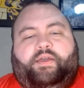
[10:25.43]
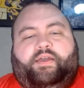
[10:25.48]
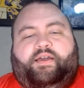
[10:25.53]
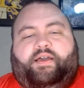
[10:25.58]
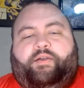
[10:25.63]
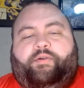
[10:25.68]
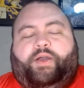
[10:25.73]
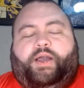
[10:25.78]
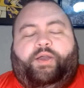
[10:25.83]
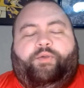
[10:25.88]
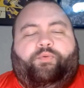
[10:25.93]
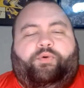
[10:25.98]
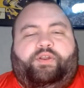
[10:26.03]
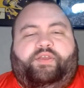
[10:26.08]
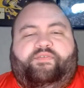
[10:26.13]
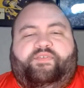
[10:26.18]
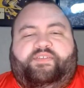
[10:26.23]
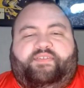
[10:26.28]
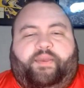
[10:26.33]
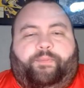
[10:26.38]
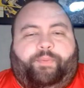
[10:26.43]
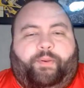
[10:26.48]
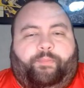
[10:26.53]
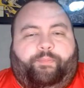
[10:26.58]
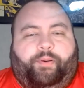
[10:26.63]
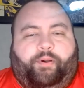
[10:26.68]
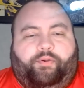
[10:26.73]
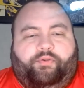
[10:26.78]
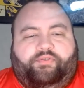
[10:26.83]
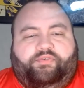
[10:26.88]
I, I won't even say
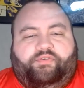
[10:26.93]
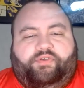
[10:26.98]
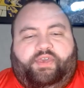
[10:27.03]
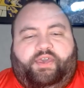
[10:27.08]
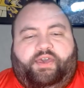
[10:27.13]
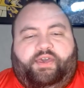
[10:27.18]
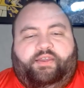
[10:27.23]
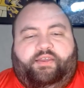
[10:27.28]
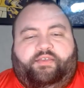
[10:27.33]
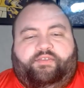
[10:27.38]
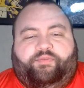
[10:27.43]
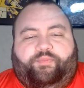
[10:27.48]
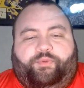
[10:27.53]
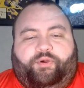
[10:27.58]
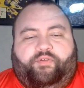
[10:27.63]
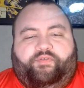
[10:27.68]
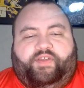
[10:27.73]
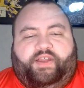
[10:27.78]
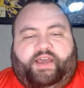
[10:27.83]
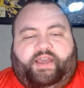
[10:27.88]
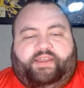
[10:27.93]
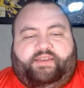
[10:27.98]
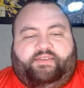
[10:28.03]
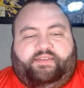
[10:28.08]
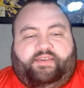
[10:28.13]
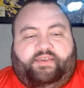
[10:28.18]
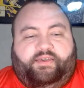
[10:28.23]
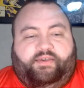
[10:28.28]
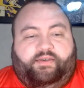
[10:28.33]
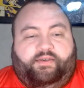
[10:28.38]
proposal yet. It's more of an
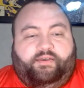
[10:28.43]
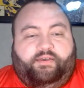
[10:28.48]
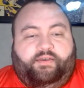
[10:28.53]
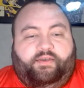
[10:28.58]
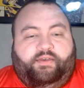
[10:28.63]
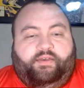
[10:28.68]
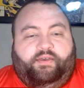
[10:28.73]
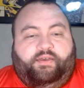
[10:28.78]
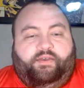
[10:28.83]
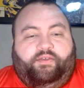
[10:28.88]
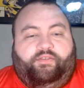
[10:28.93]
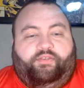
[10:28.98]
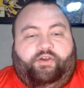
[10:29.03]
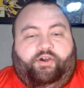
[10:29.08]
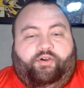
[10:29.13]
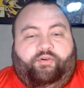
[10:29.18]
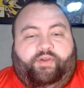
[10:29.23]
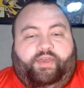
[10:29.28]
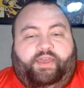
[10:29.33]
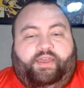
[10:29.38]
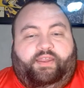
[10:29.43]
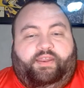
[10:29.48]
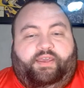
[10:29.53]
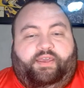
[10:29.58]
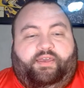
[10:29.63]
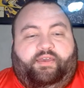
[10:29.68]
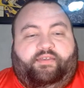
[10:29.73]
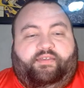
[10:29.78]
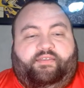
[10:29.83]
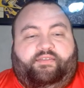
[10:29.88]
idea, though it
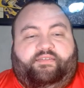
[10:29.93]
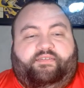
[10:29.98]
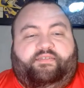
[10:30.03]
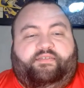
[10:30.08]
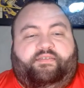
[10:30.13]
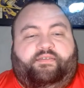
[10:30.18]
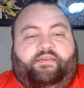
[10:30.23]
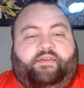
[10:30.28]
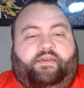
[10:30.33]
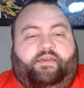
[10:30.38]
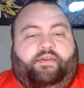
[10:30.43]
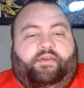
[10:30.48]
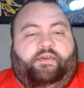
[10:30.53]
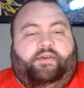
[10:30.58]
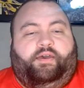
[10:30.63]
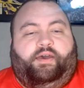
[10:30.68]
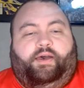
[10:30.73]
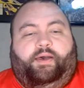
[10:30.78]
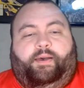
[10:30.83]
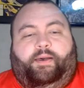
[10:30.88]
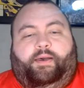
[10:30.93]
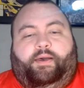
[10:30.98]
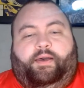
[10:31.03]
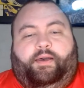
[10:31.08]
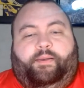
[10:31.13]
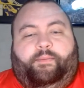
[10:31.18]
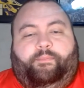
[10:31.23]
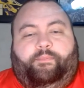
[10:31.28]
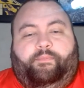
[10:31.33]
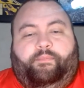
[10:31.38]
is
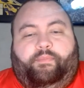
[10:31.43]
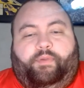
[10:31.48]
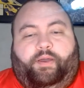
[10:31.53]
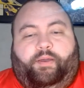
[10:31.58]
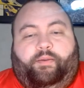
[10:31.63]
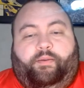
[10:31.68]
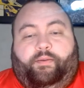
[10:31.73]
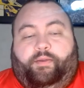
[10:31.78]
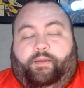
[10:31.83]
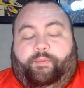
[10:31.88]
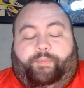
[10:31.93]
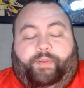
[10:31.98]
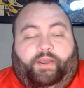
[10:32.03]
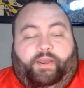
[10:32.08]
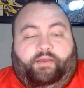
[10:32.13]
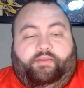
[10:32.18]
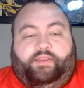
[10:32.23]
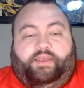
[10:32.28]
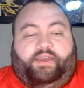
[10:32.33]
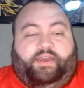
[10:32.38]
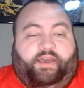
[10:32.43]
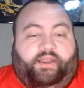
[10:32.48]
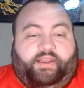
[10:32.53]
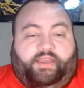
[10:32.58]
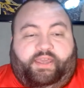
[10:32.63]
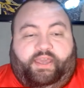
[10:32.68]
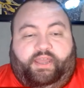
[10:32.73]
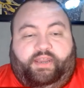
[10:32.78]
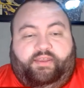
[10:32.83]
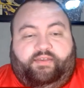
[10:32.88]
uh, uh, apparently kind
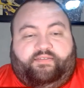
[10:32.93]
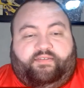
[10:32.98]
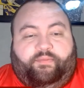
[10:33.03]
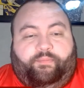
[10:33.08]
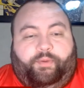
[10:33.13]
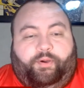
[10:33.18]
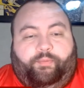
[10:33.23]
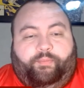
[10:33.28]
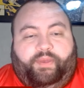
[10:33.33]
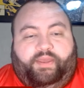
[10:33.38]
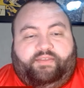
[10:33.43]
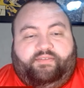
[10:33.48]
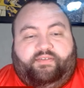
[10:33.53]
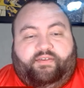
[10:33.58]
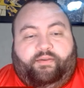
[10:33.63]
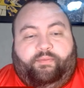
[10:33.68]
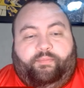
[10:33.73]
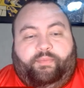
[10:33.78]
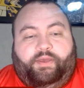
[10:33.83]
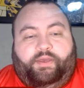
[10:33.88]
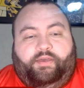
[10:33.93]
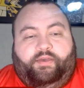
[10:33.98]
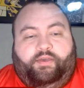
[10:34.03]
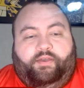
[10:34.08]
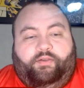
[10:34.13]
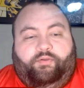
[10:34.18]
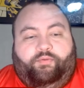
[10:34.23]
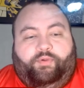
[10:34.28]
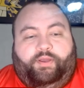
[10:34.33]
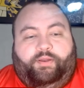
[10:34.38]
of gaining some momentum.
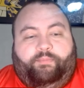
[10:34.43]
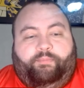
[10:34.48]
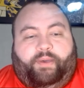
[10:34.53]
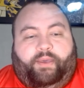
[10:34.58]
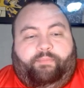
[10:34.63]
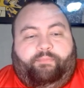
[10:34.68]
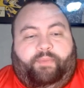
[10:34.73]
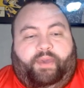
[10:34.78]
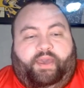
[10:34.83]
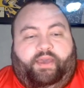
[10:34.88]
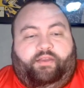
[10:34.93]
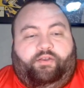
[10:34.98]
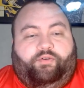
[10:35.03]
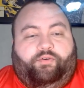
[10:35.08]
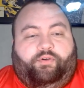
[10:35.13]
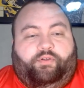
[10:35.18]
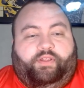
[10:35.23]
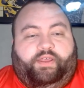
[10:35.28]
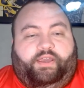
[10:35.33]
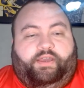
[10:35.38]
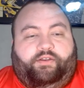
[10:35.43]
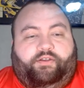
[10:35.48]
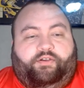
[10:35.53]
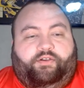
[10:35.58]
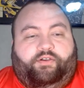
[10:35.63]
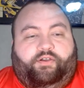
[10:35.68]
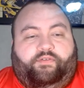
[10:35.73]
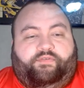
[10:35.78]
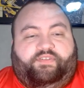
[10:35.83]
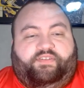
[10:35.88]
Written by Matt
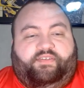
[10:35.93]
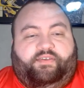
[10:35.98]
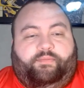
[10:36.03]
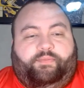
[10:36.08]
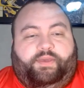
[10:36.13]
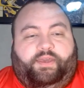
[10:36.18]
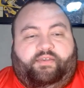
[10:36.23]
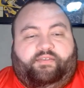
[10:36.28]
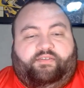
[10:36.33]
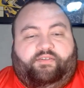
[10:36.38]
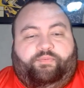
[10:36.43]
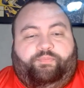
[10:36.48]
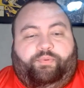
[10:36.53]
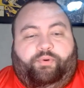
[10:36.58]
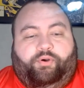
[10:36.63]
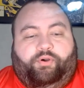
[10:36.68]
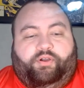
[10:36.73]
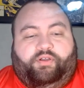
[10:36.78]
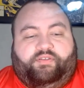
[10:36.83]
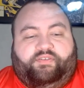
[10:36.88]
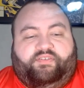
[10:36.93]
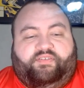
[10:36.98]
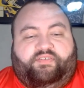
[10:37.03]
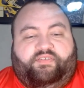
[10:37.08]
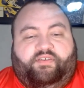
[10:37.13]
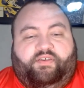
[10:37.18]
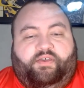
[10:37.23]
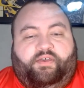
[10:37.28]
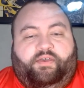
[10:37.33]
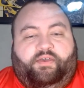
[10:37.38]
Norlander of CBS
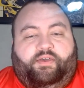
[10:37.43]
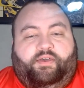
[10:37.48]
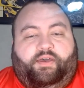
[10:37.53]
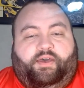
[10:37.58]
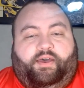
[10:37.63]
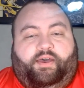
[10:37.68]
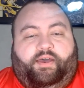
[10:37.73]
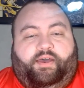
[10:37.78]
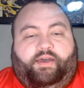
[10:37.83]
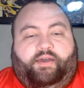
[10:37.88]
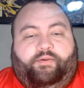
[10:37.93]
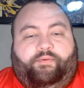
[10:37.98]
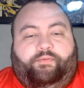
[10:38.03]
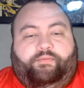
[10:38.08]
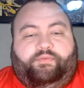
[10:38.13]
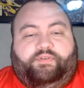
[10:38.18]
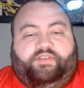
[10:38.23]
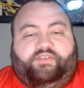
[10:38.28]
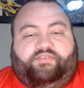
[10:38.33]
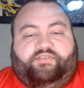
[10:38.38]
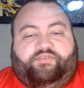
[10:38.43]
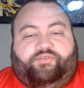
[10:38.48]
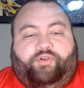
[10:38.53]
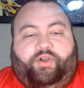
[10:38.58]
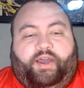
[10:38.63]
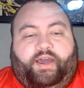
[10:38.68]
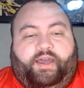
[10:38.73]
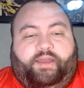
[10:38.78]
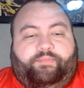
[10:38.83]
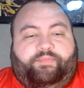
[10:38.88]
Sports, uh,
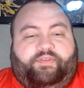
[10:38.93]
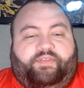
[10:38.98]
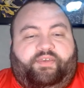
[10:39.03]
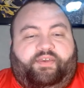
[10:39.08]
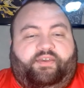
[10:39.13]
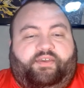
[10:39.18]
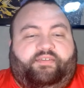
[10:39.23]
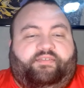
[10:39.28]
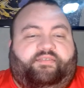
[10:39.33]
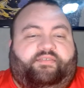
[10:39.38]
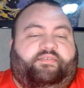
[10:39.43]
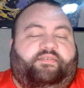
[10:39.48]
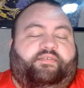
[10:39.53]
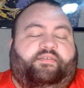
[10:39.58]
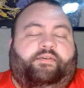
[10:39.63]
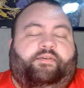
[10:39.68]
described this